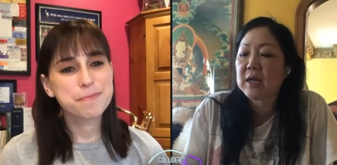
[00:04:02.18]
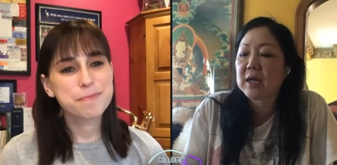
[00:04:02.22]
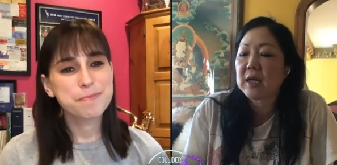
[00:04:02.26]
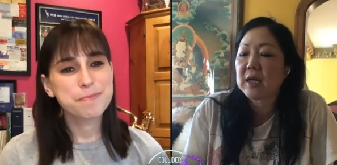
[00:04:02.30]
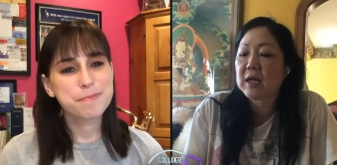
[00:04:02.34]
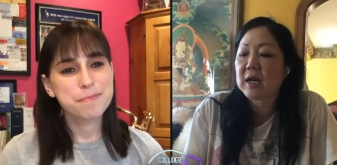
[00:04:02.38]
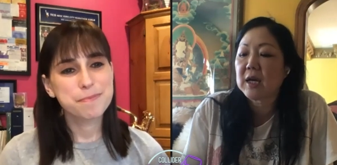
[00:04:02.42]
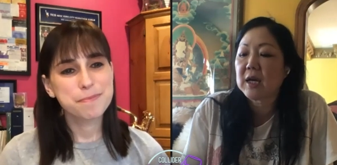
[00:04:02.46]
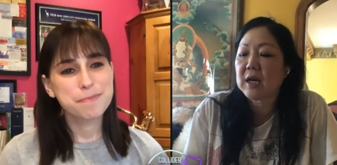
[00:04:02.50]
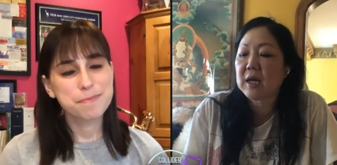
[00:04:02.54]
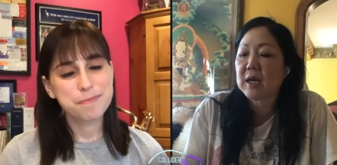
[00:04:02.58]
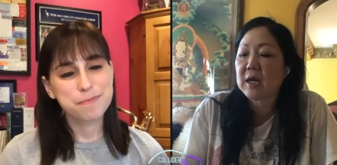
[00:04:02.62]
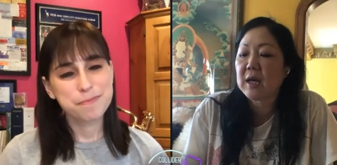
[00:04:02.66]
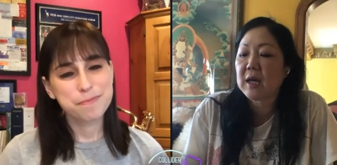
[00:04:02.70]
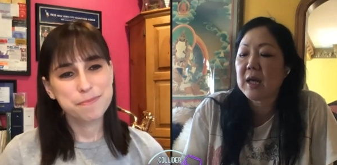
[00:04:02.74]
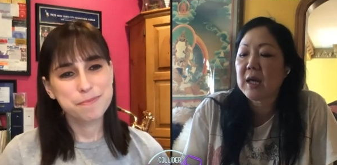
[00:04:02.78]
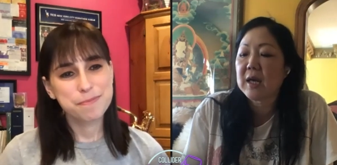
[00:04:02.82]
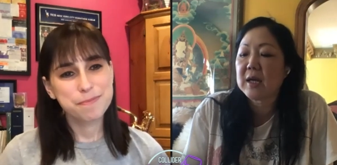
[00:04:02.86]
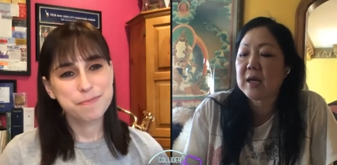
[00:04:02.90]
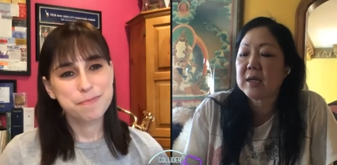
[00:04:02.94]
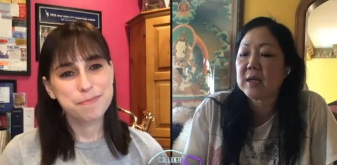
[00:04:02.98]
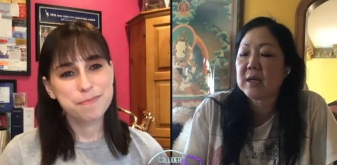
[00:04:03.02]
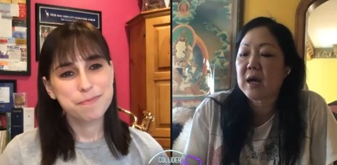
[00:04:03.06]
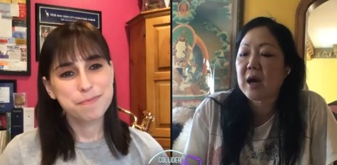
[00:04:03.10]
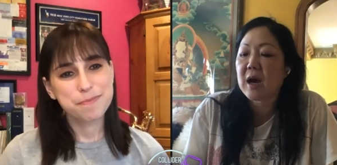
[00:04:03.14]
Speaker 1: he and I,
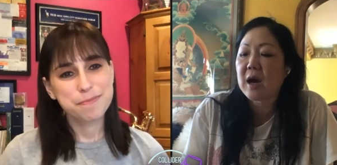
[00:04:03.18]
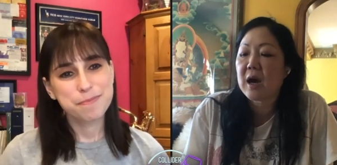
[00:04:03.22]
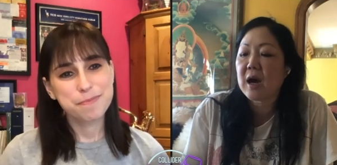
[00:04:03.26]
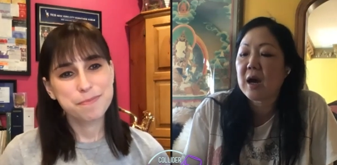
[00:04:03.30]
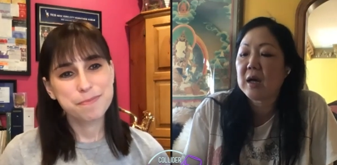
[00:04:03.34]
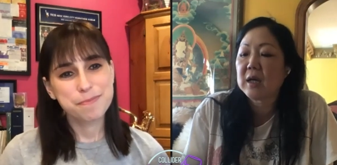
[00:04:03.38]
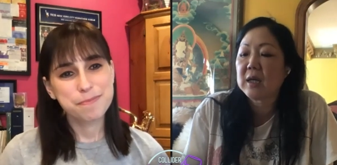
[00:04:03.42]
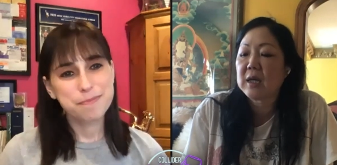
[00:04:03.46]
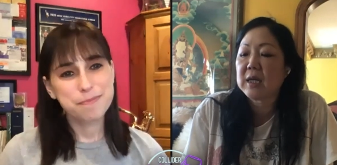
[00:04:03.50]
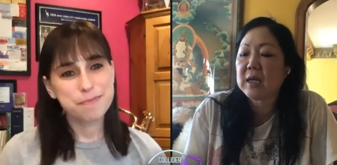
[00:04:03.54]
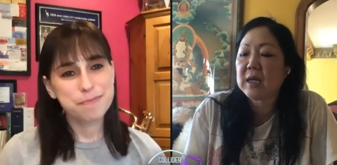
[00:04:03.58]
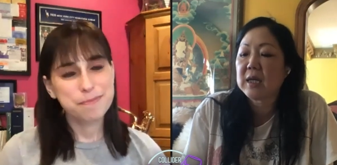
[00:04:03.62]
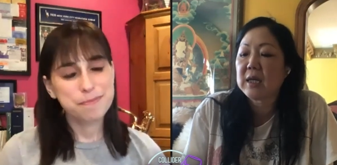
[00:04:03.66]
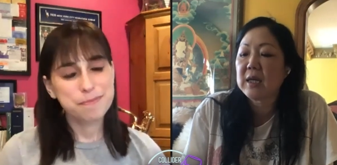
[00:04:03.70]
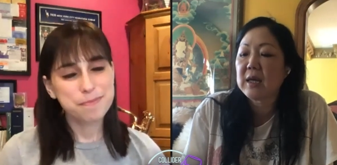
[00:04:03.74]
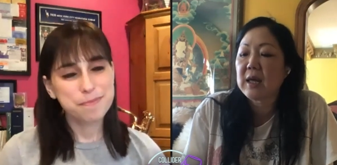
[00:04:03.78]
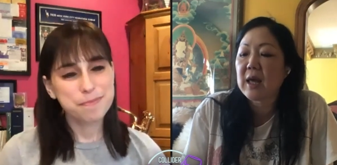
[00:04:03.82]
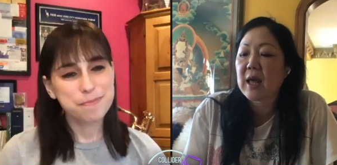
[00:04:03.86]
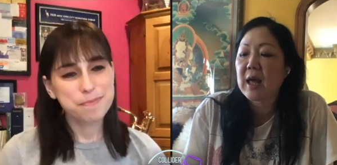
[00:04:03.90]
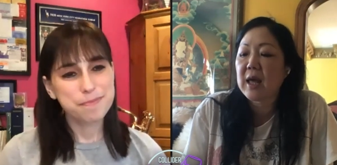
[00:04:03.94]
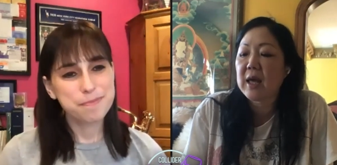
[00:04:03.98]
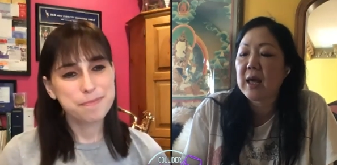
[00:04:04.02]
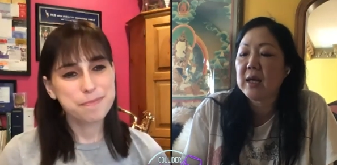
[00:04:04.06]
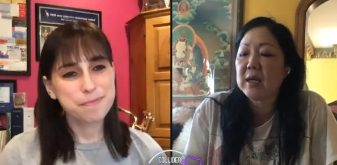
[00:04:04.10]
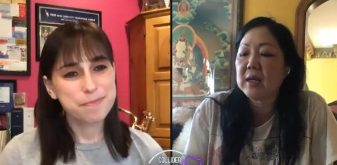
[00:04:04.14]
and he
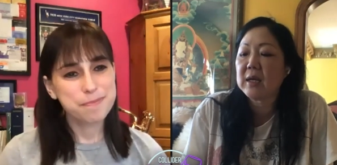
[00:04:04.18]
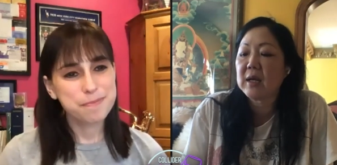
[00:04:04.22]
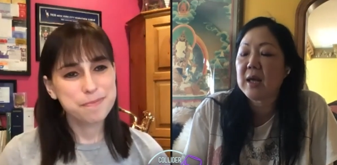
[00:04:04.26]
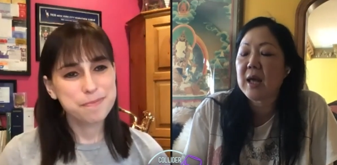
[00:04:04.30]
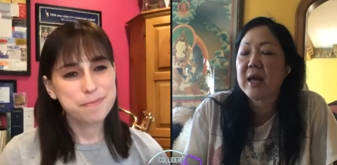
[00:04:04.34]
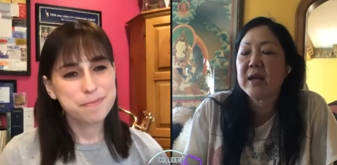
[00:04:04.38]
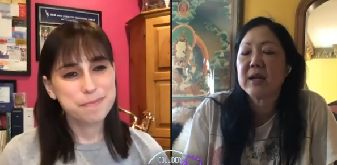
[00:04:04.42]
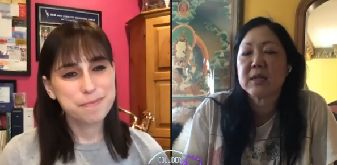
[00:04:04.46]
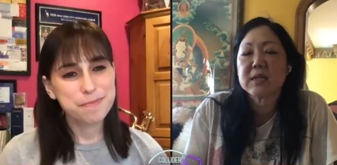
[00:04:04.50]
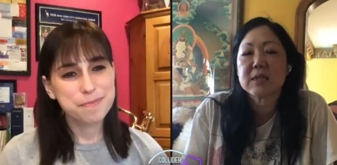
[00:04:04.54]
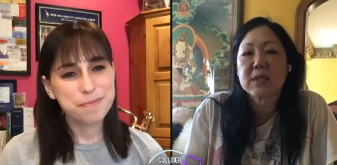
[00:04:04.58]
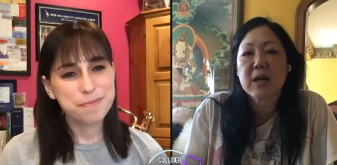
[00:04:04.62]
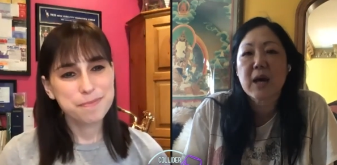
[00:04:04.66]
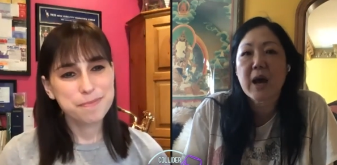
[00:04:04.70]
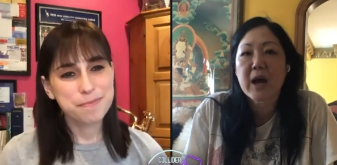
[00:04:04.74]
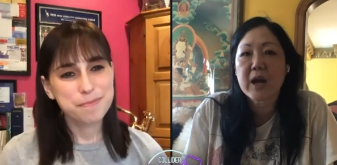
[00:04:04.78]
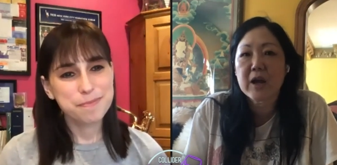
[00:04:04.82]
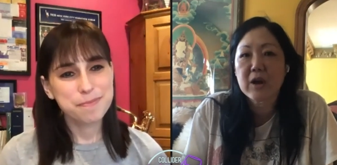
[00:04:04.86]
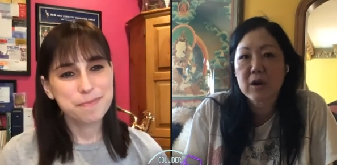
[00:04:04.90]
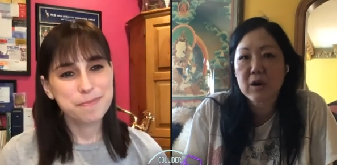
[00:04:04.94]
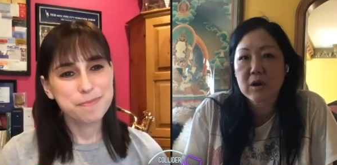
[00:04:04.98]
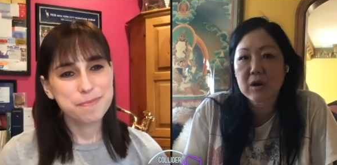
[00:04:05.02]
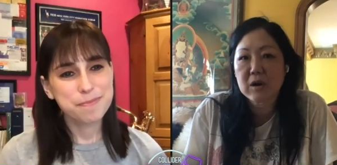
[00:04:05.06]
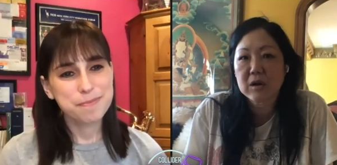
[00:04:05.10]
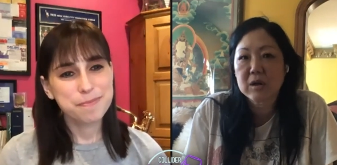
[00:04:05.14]
ate an
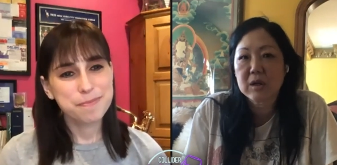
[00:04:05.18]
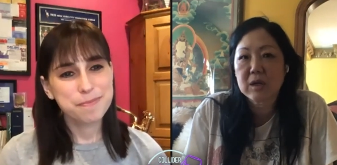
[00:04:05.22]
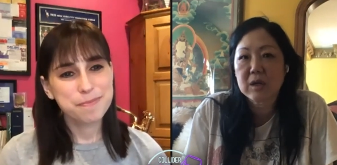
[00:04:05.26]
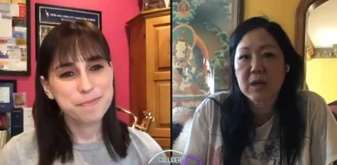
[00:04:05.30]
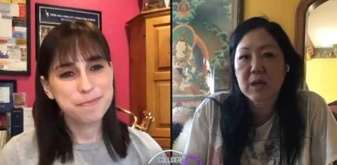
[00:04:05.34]
entire